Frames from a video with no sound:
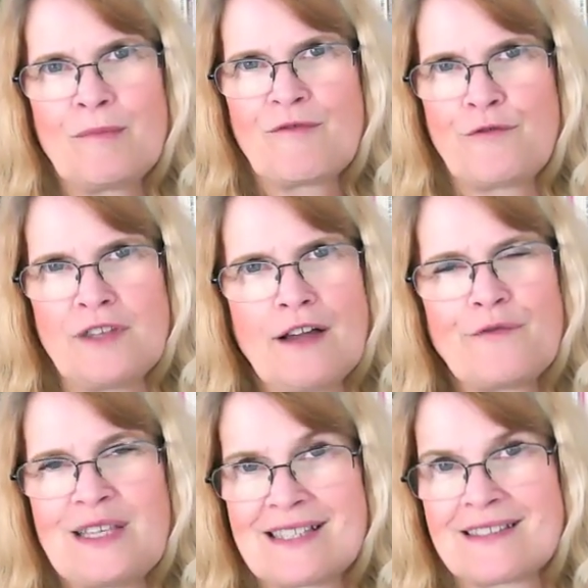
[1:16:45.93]

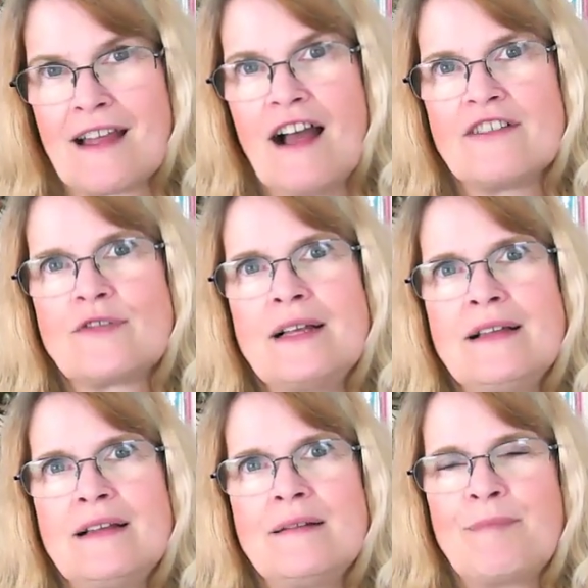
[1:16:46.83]
fluffy stuff,
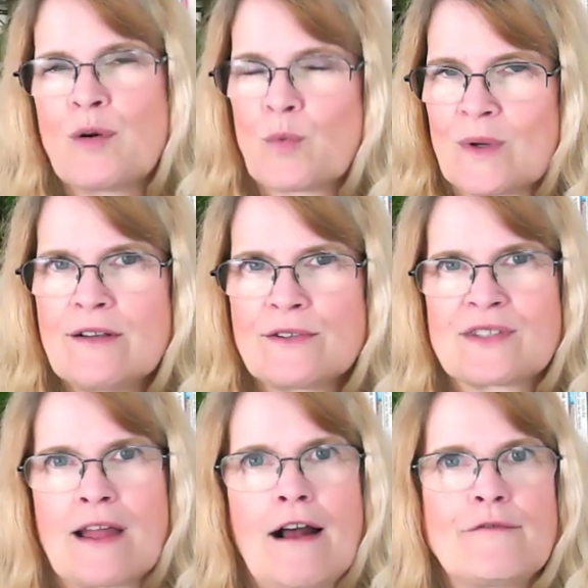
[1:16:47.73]
but real
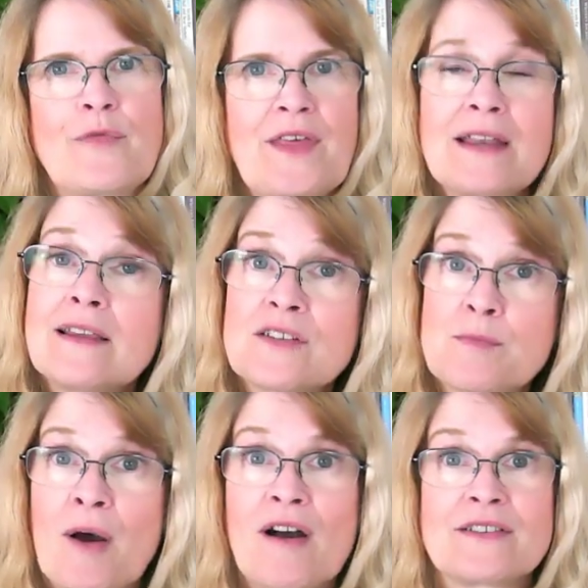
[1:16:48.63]
stuff that is
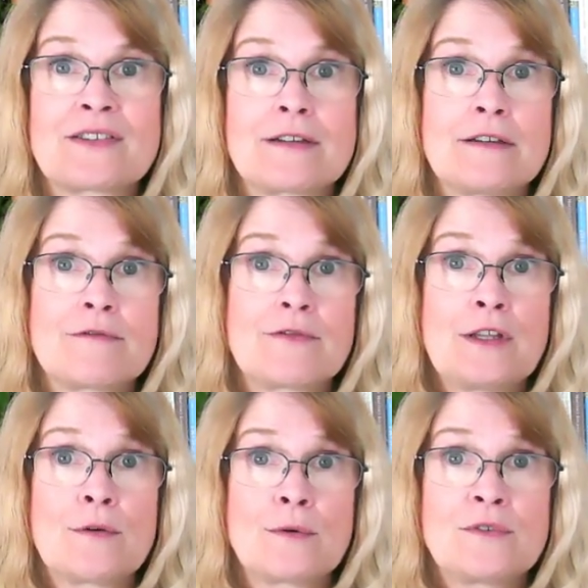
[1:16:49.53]
positive,
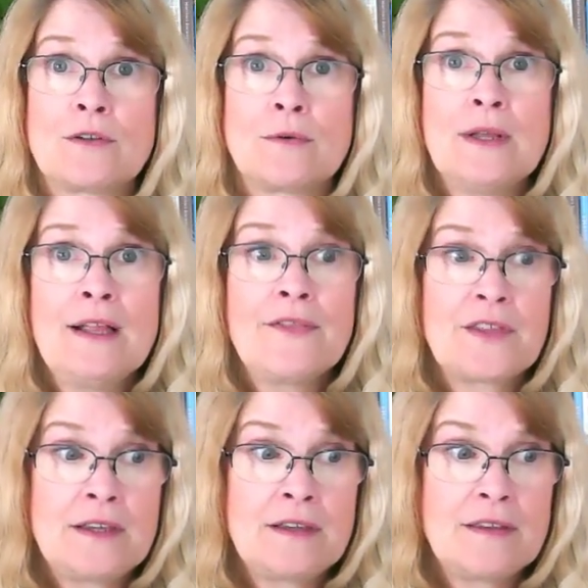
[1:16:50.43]
to
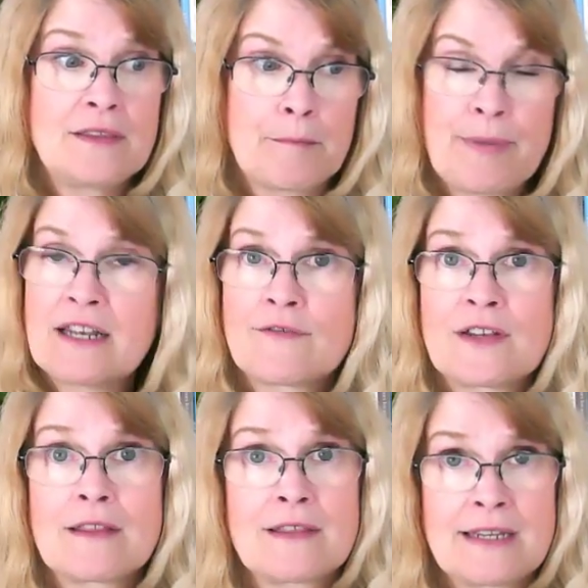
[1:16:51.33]
the
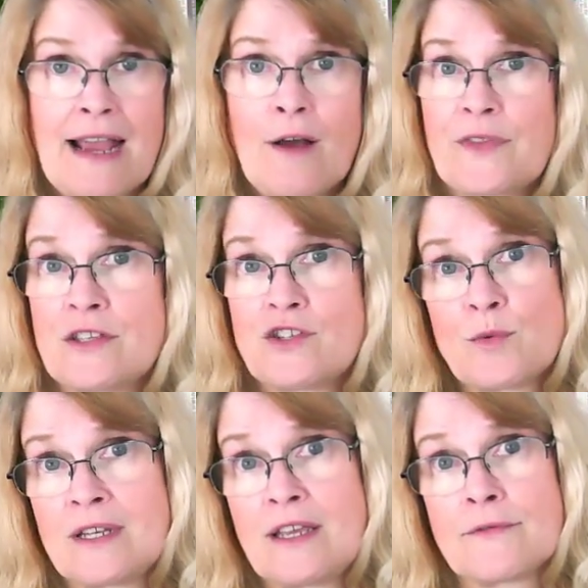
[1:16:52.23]
benefit of the doubt that you
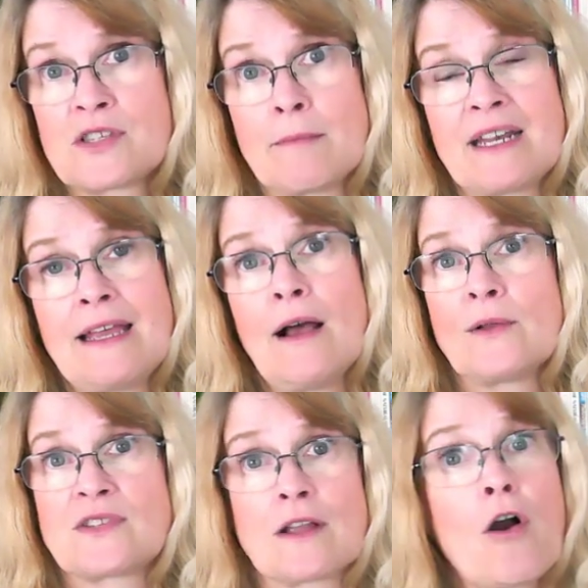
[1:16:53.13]
would give somebody
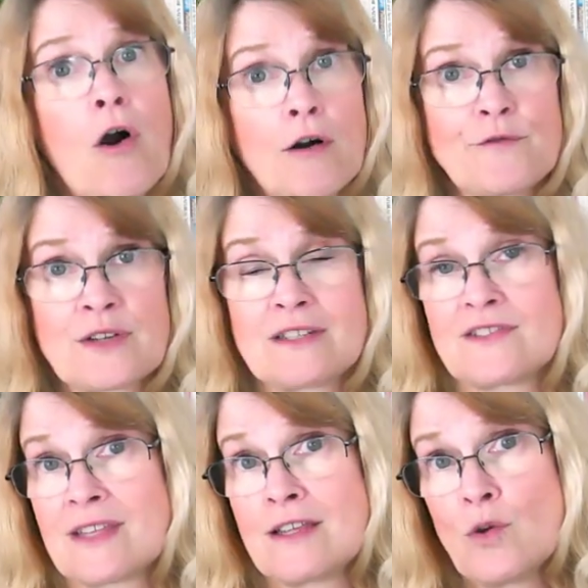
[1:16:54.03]
else, the
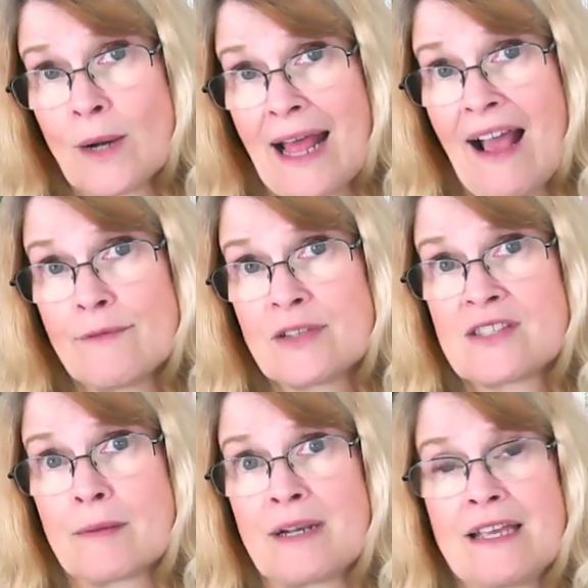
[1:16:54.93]
confidence that you would have in
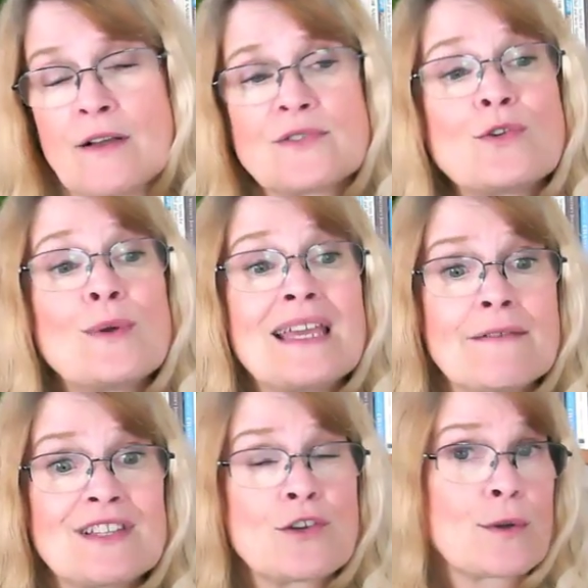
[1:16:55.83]
somebody else, to
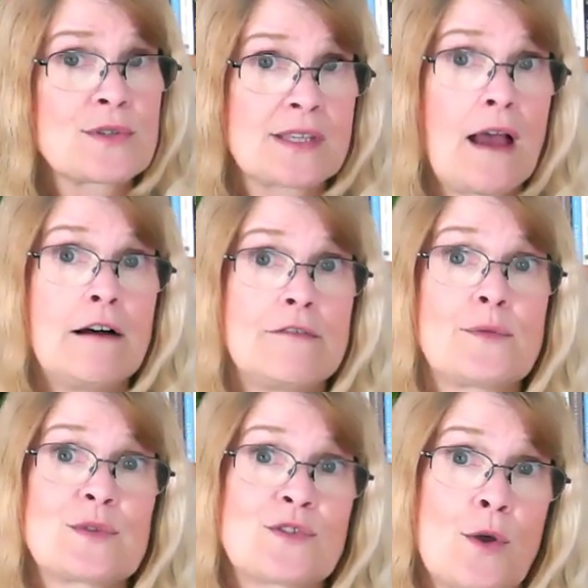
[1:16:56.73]
give it to yourself.
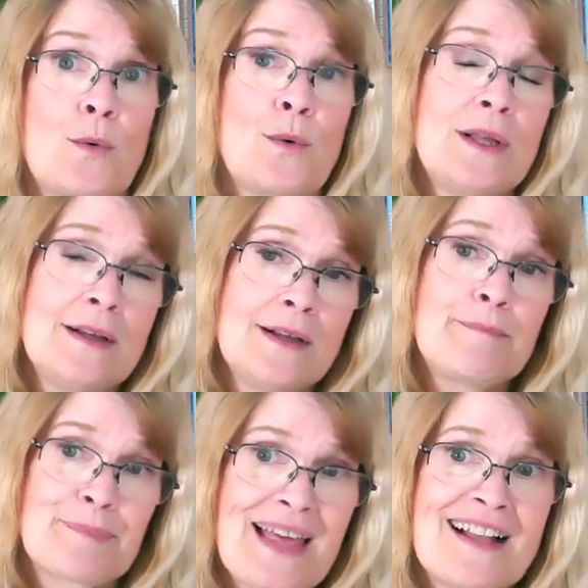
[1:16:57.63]
So
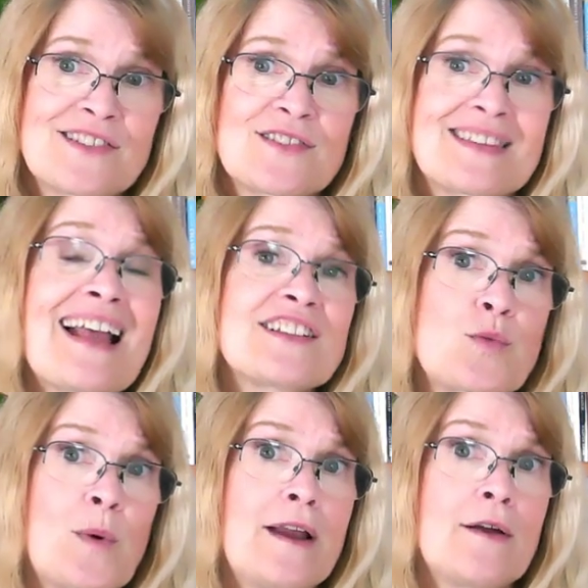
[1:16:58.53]
that's
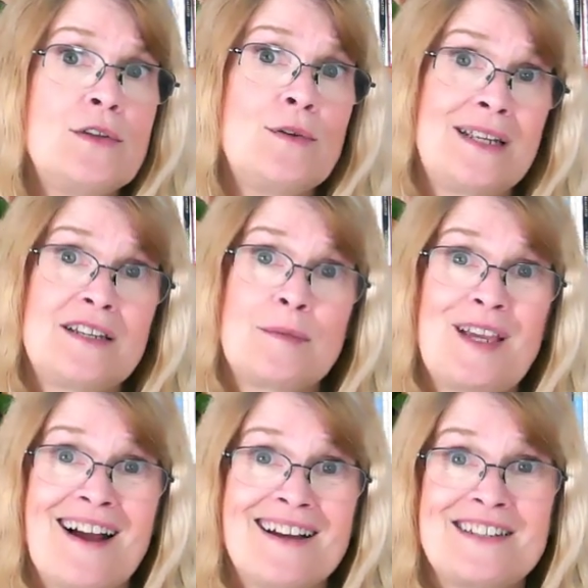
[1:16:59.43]
where you need to be
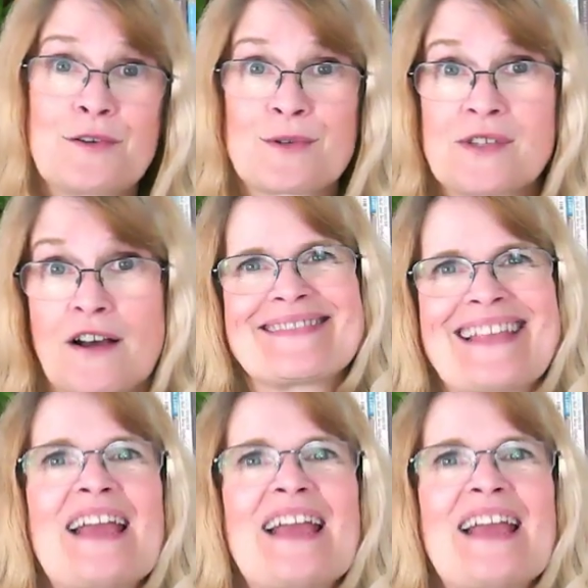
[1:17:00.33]
kind to yourself.